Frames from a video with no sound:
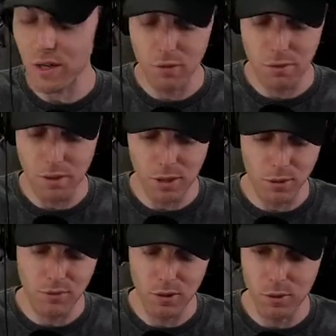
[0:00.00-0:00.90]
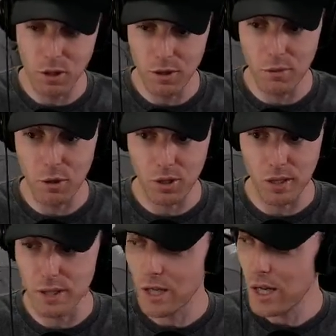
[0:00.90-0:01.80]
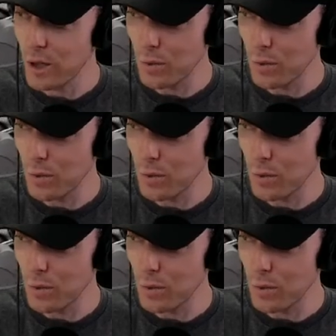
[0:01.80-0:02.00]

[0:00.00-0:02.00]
favorite microphone on the market,